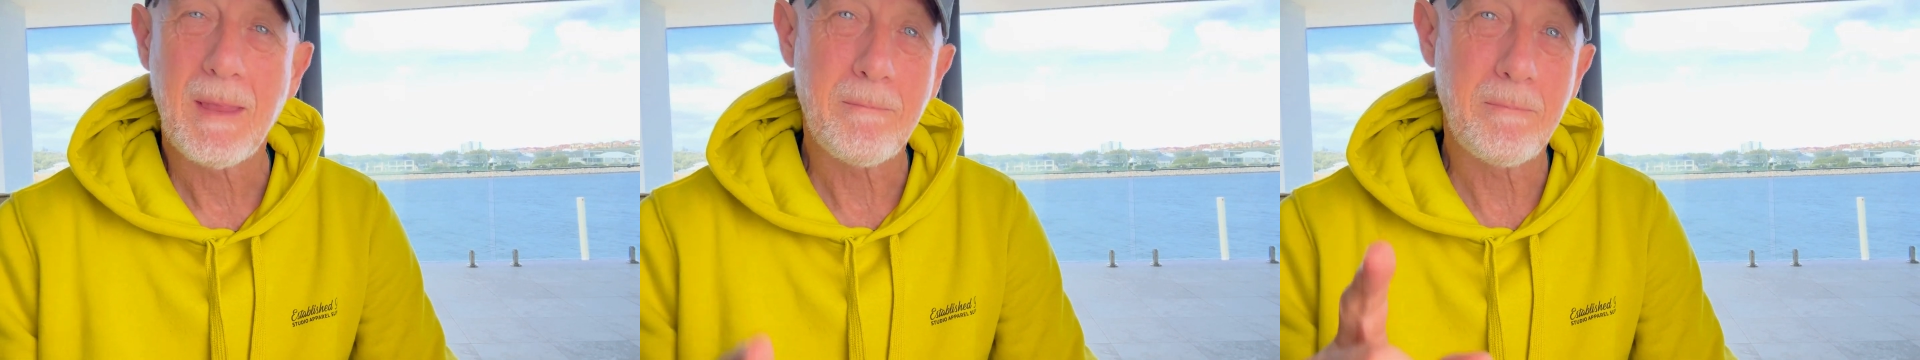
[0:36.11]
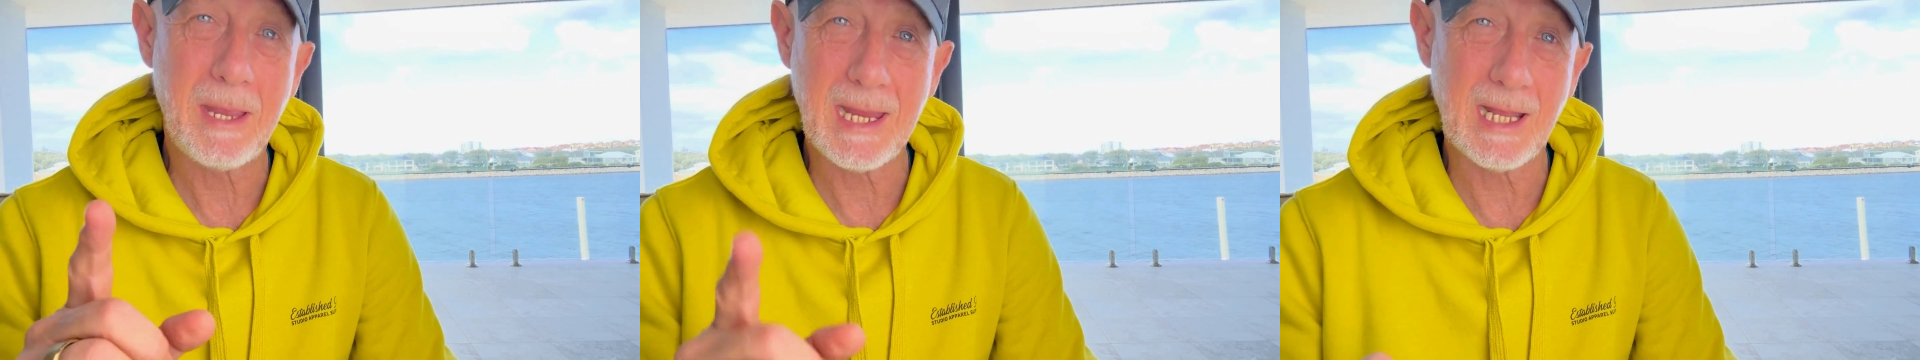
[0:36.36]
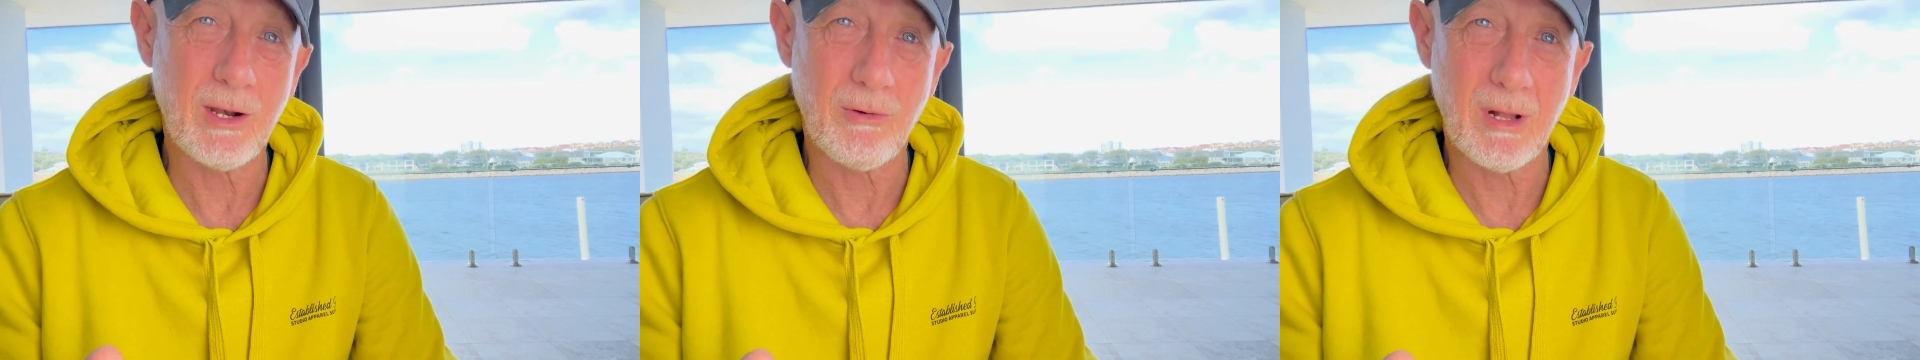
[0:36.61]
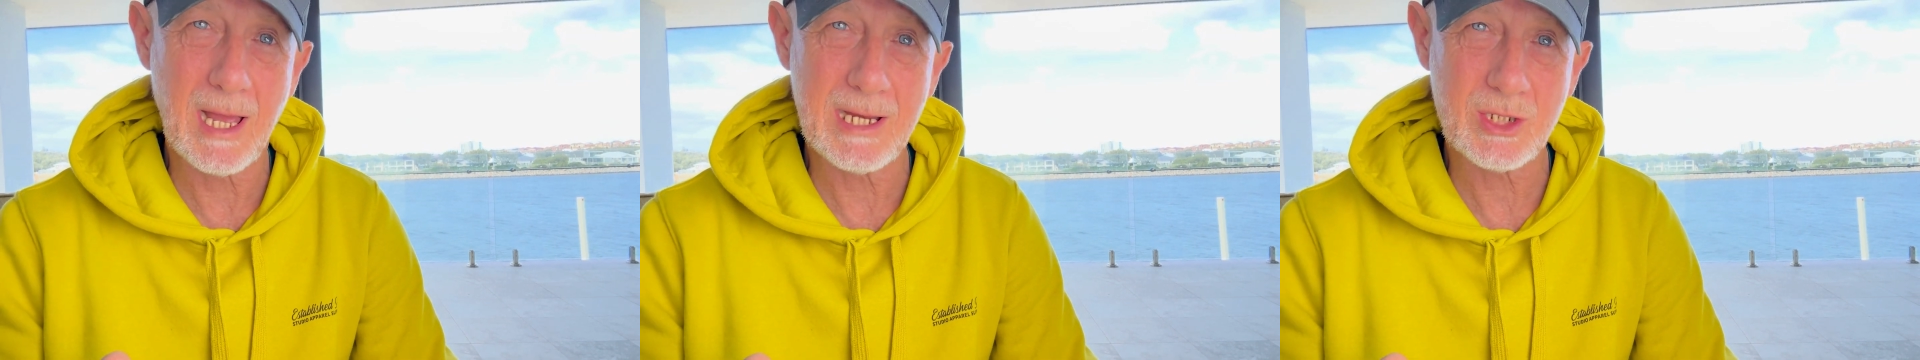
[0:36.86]
Being in a
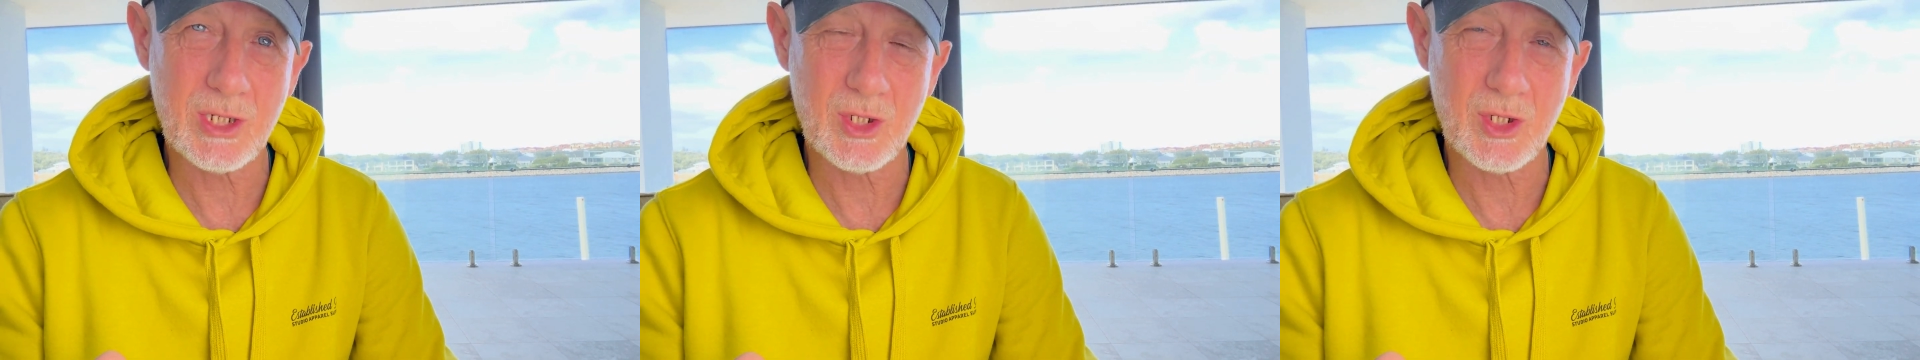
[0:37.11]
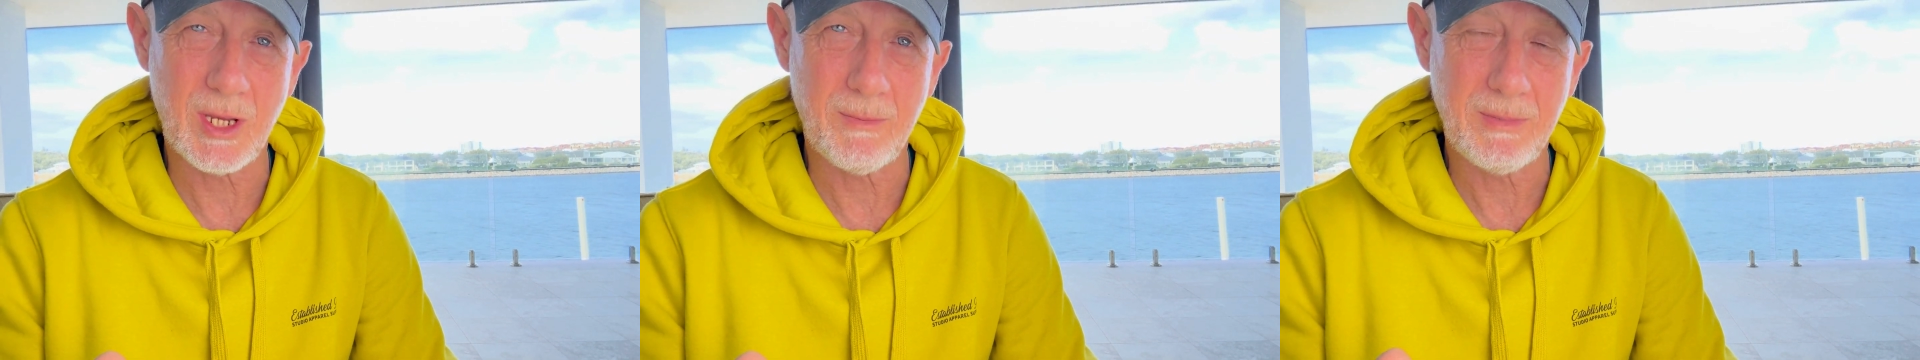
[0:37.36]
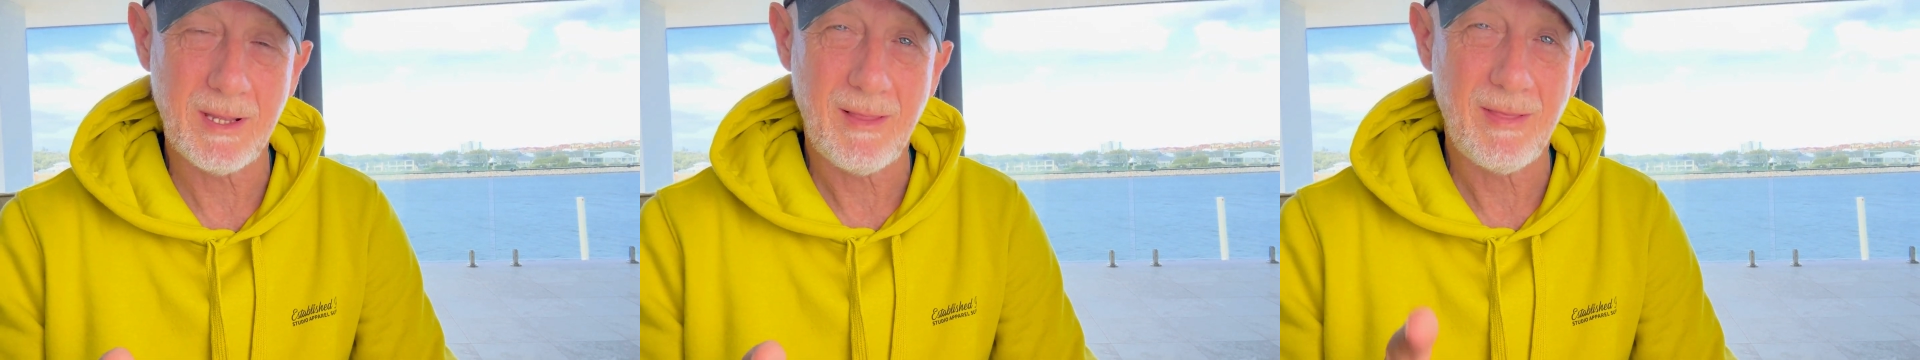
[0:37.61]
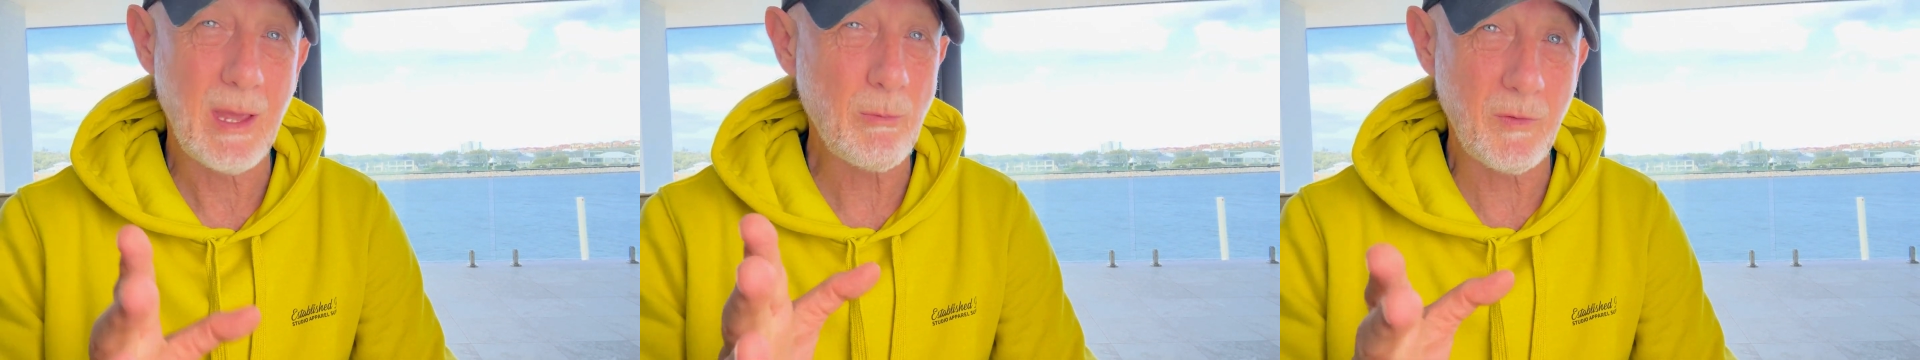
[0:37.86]
relationship,
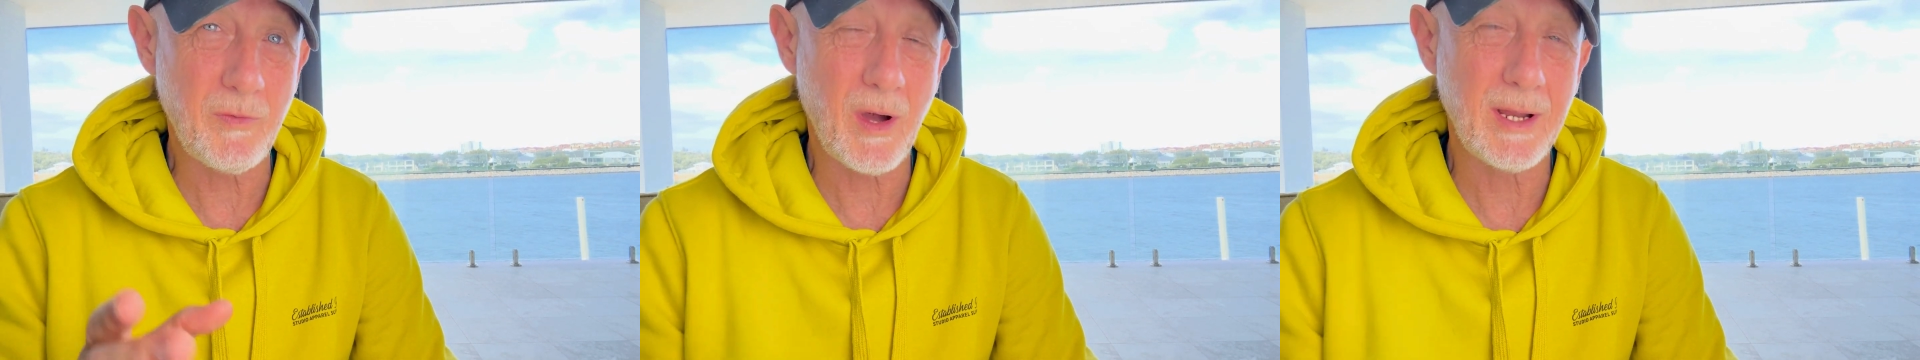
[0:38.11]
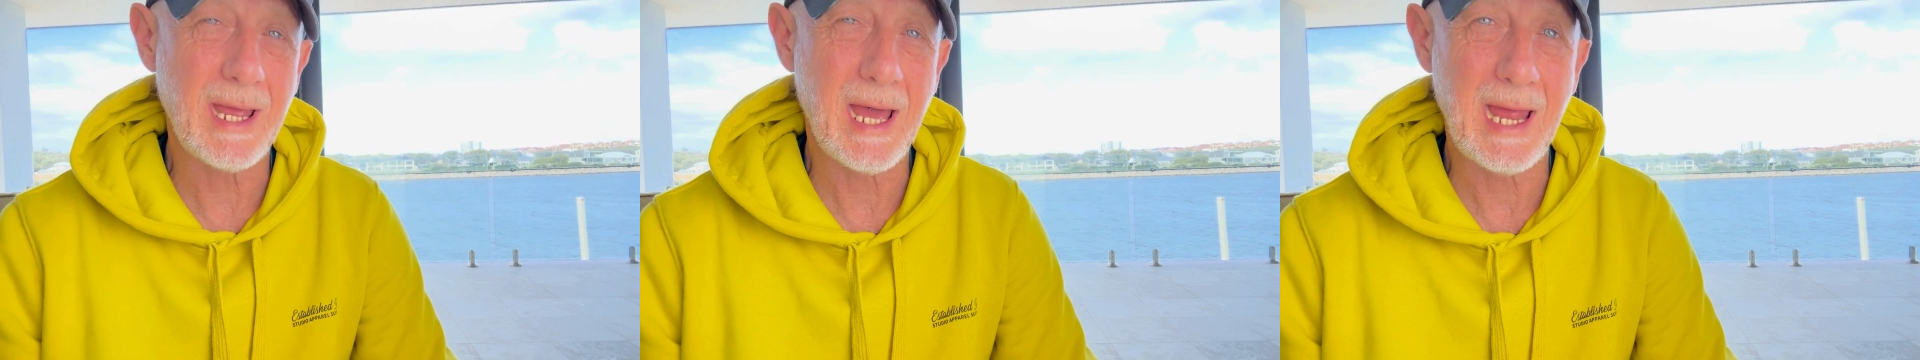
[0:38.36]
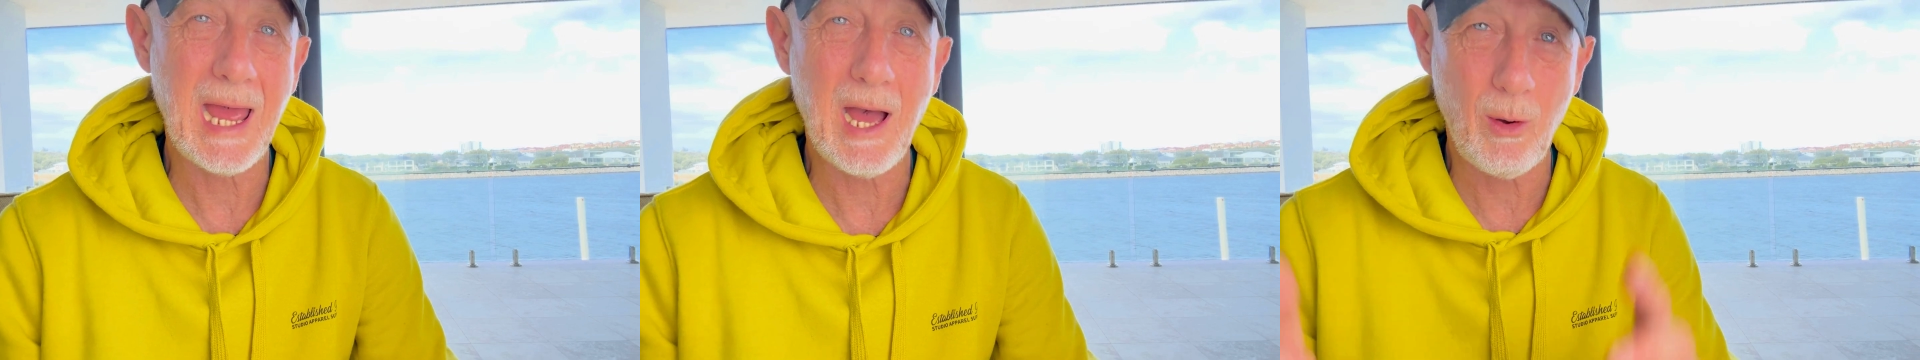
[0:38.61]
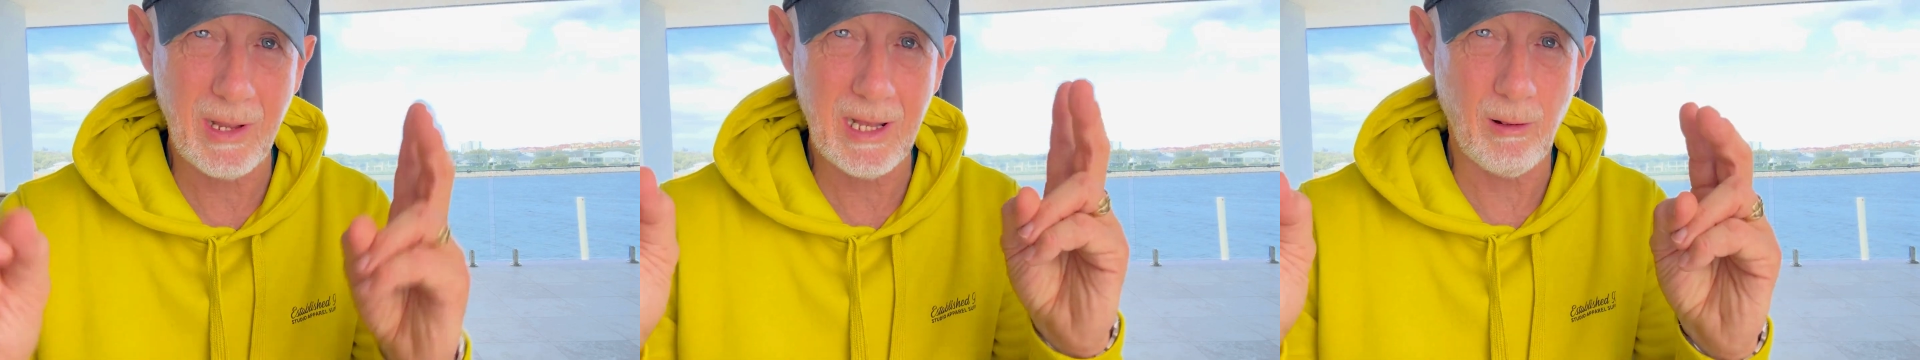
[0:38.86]
then we'll find out
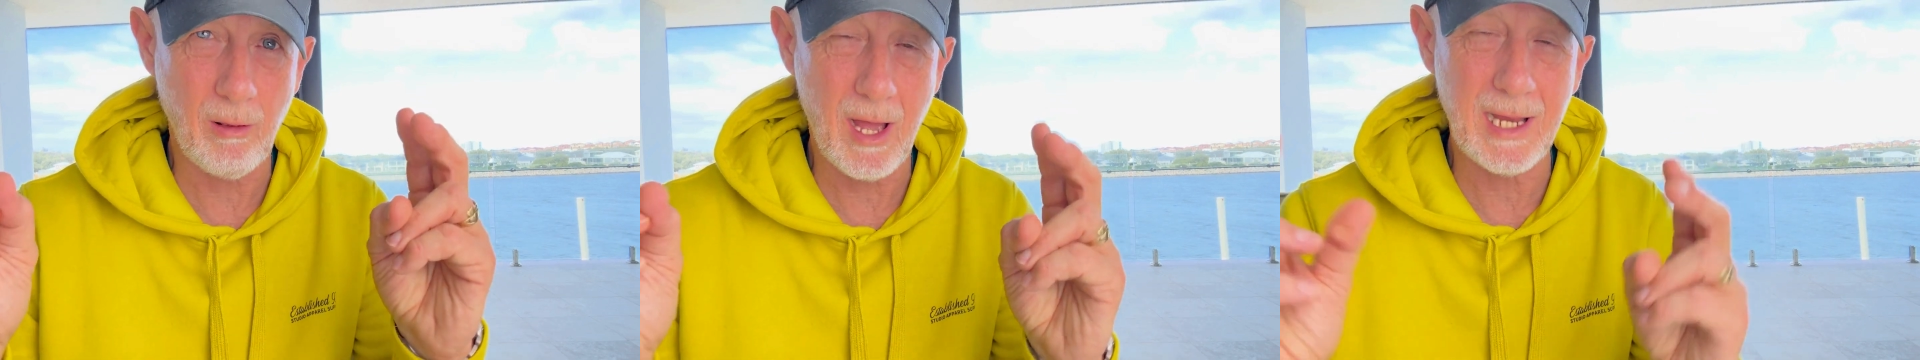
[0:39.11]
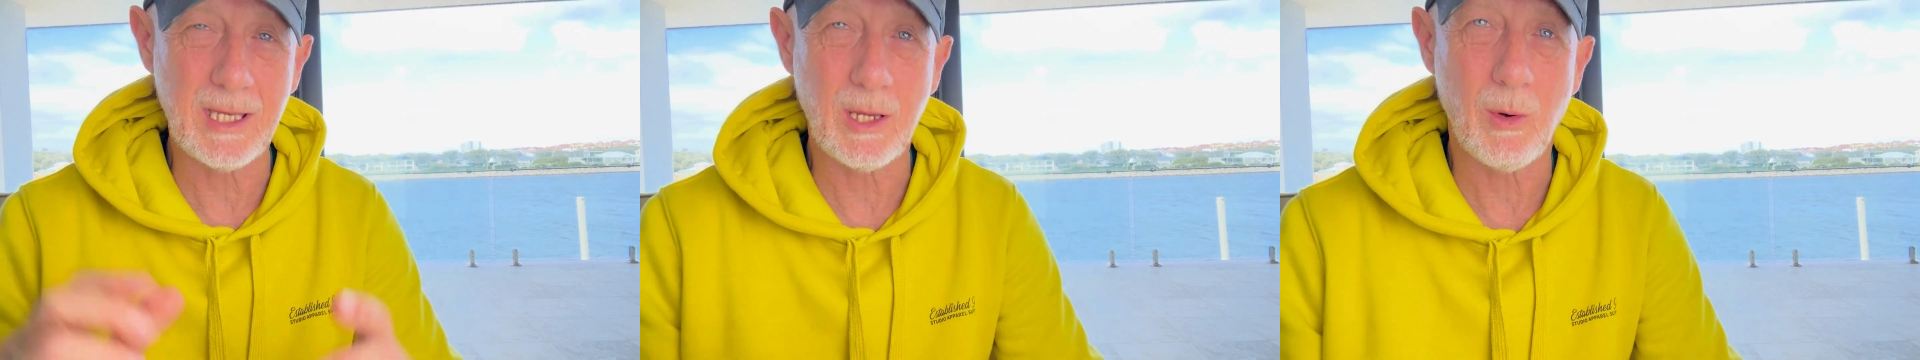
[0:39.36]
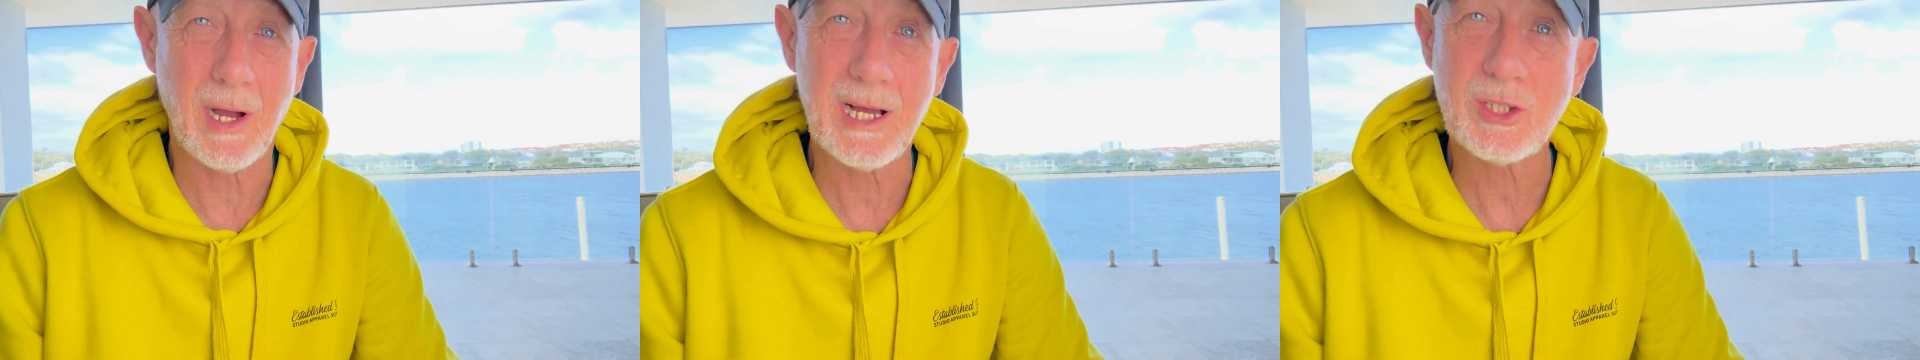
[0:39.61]
how enlightened you are,